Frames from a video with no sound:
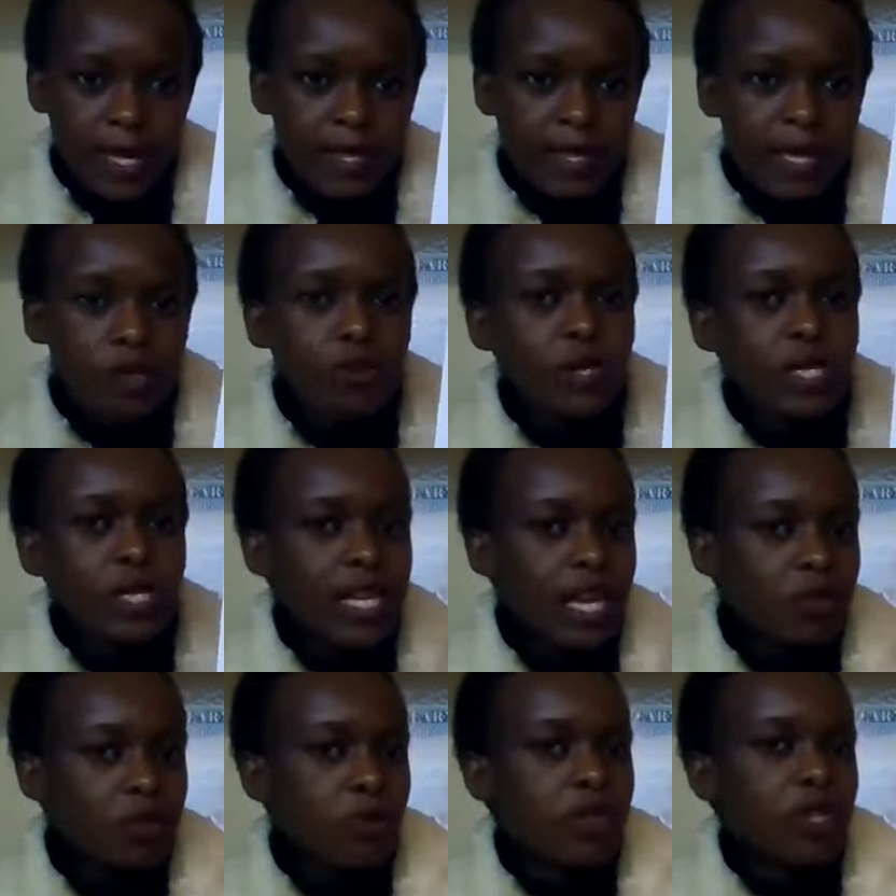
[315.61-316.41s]
Then you
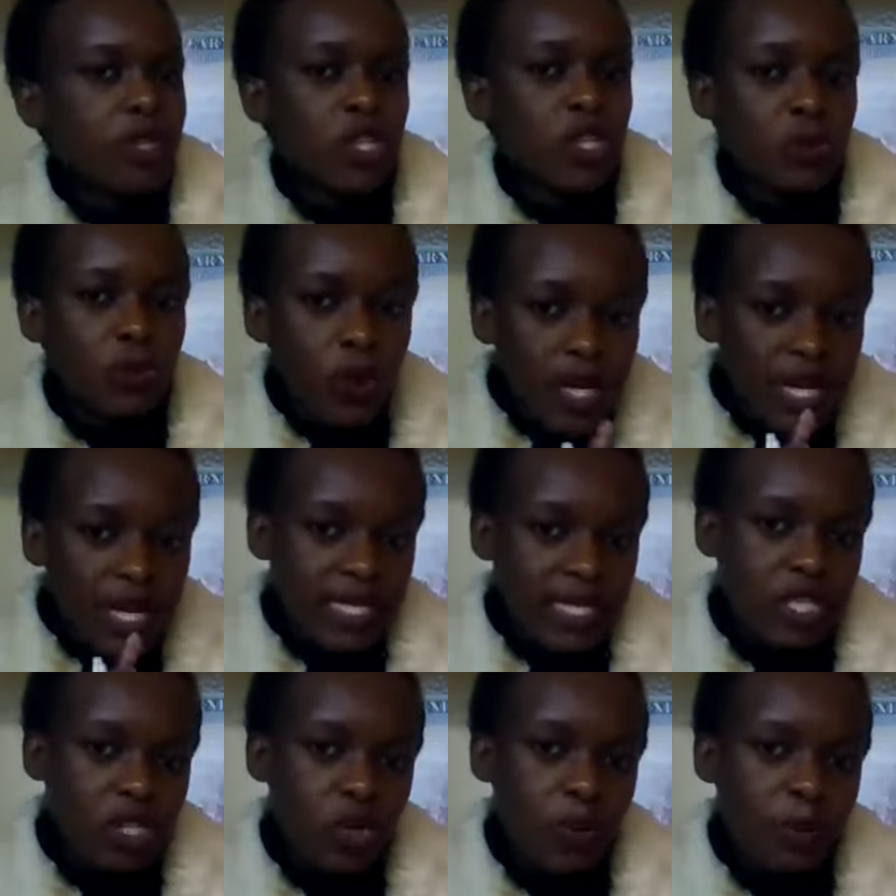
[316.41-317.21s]
start with the
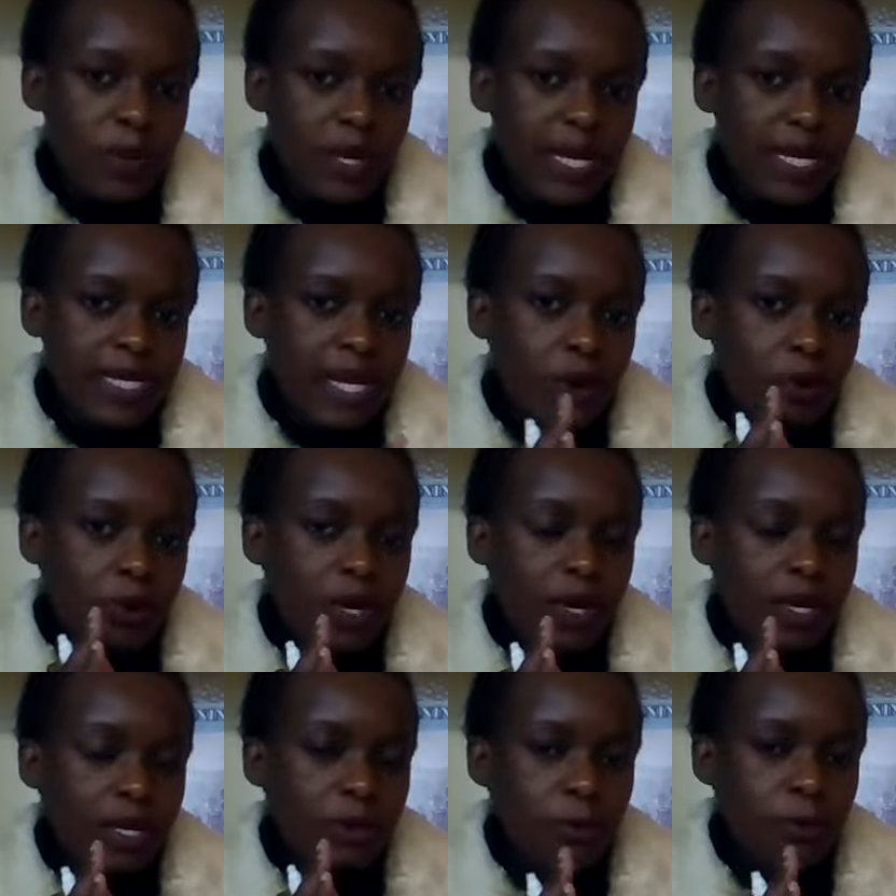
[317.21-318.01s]
smallest denominator,
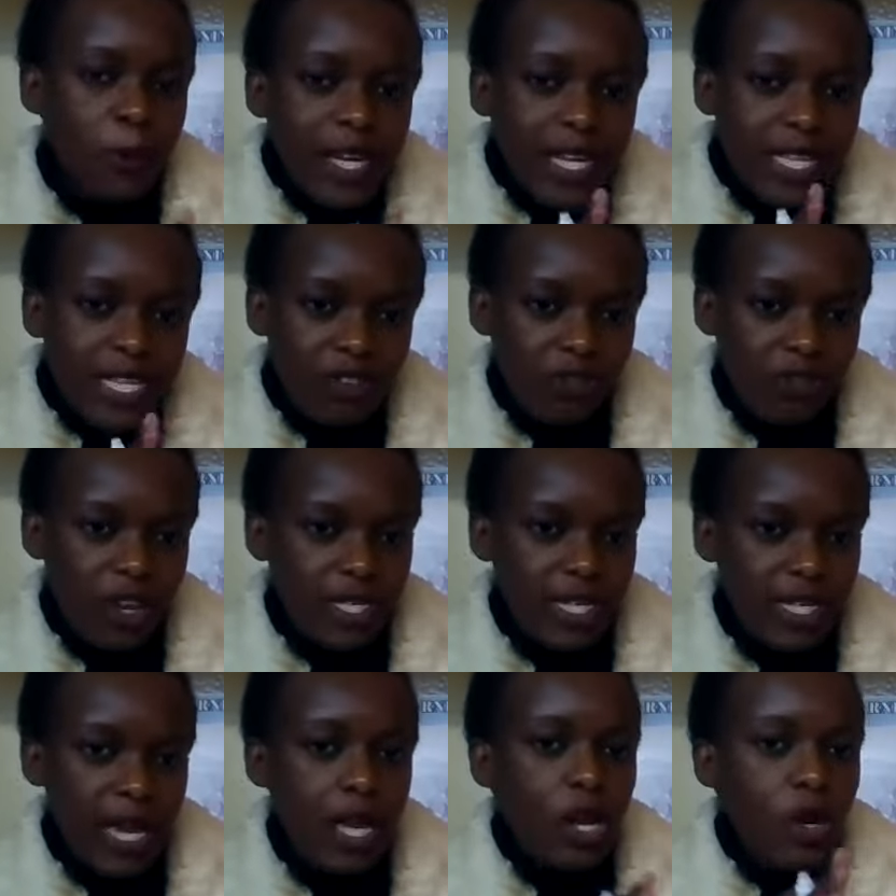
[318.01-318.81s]
with the smallest
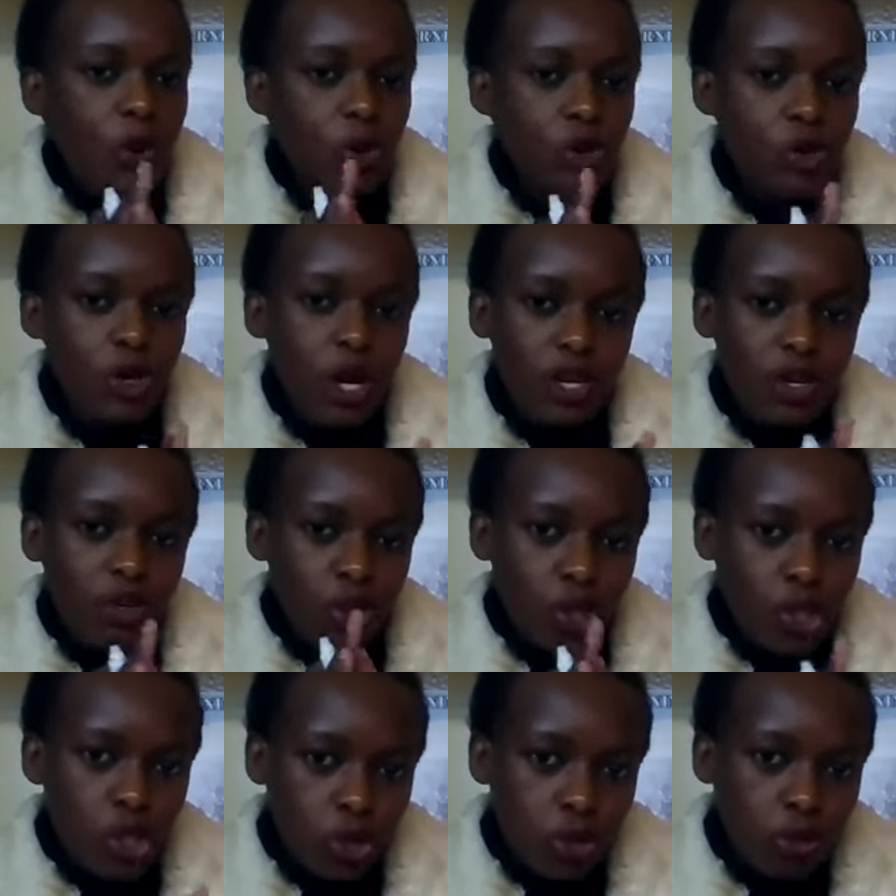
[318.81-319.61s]
factor. We usually
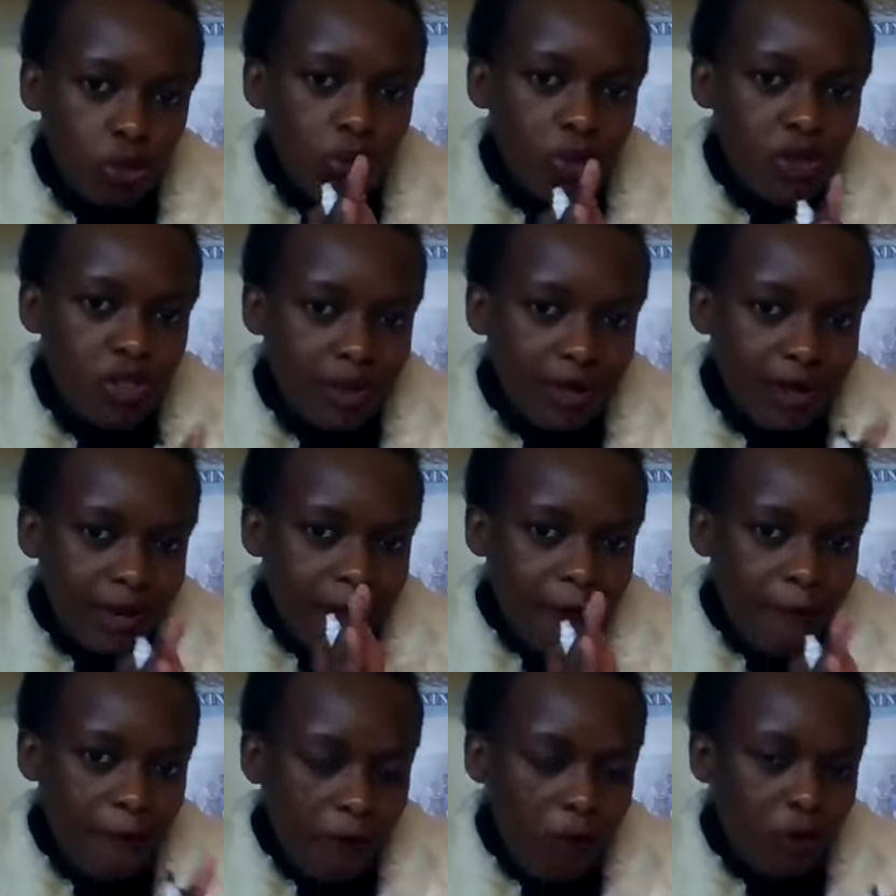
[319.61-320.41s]
use 2,
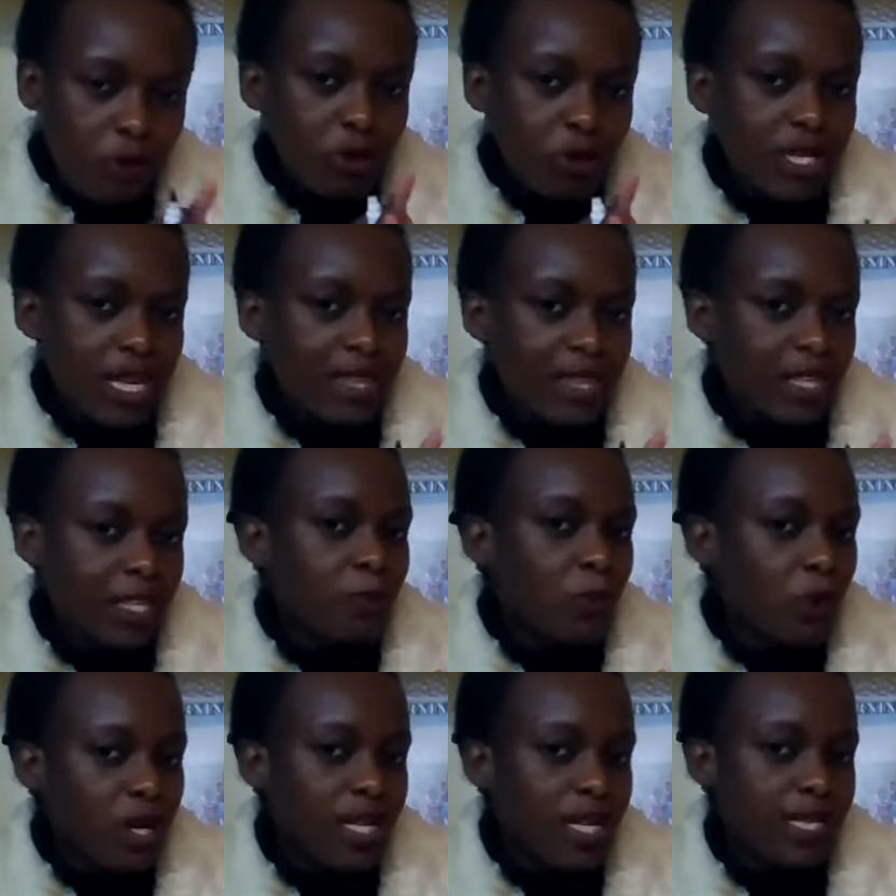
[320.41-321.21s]
3, 4. Those are the
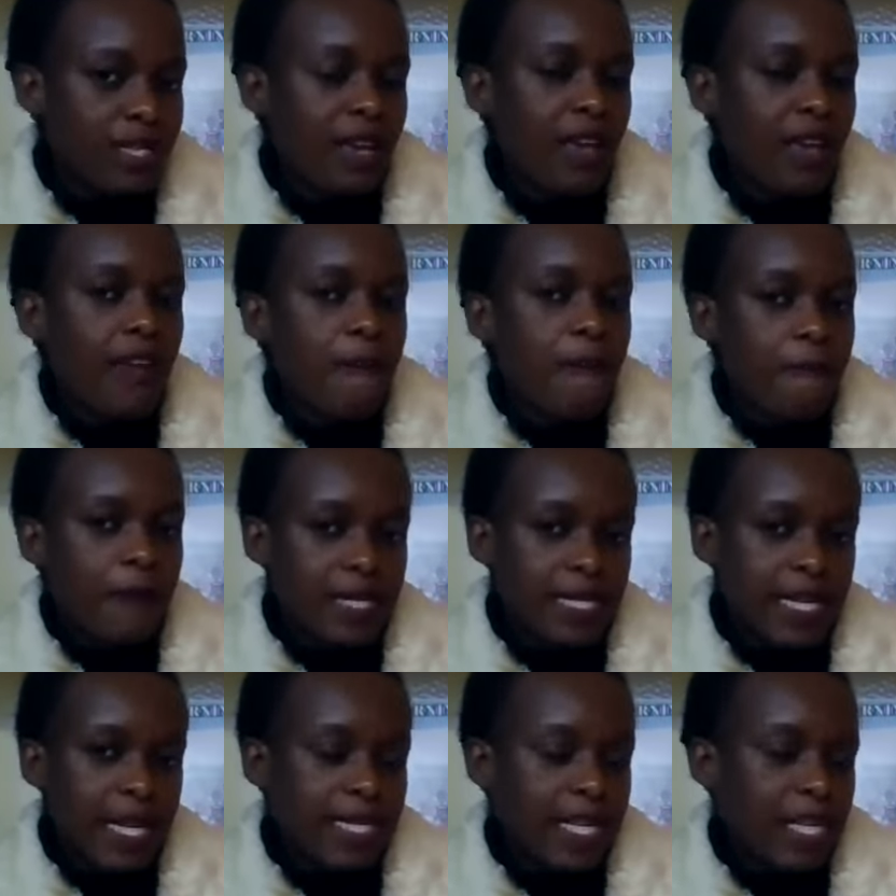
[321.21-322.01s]
smallest
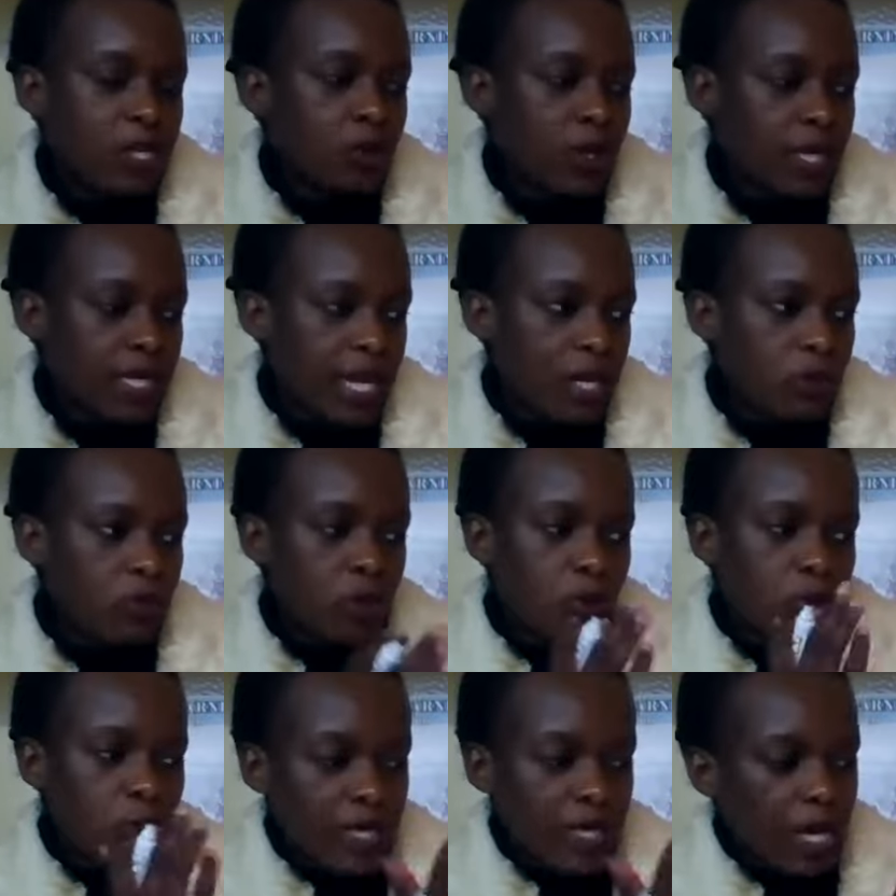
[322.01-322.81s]
factors that we start
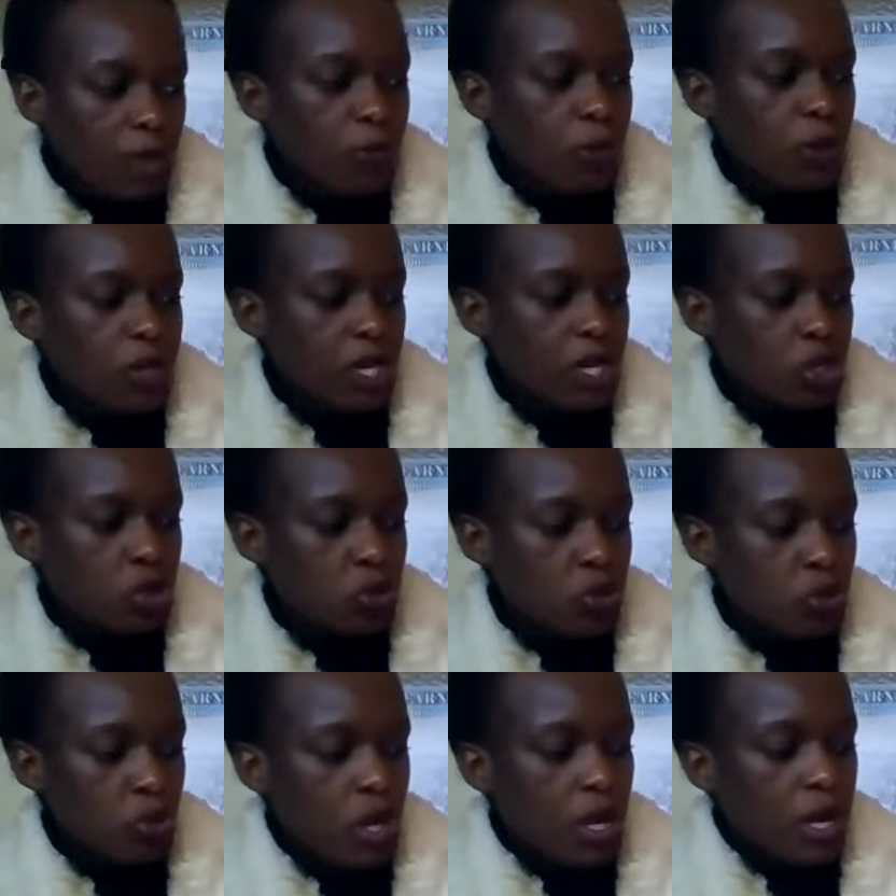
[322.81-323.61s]
with. We start with the
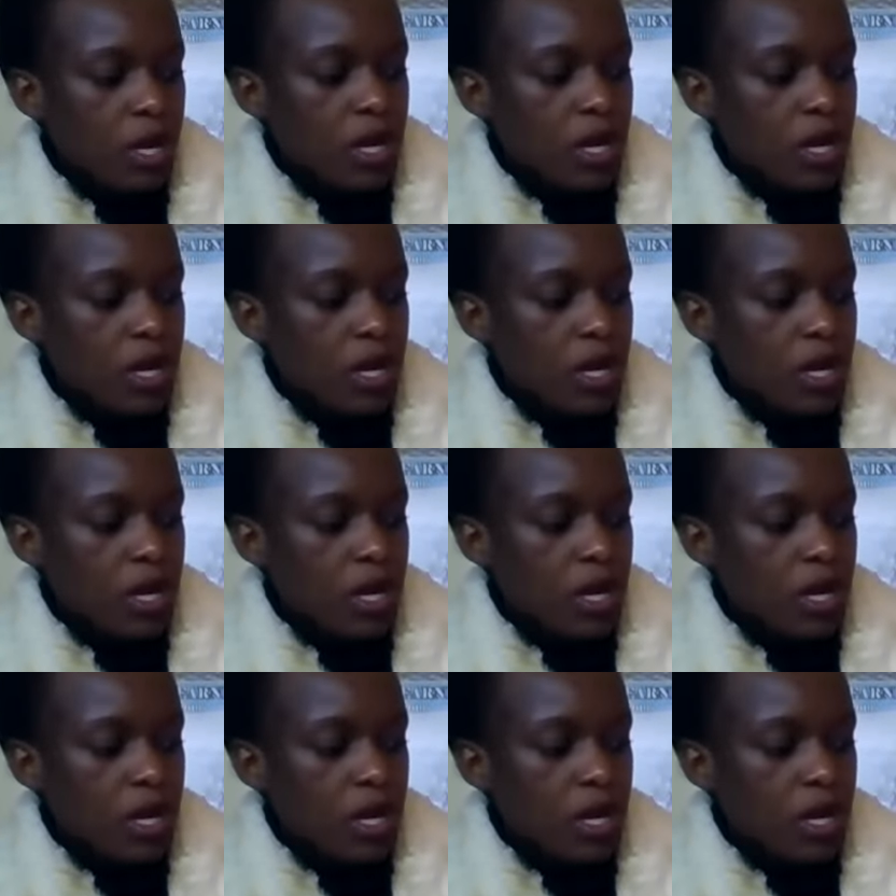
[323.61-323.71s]
2.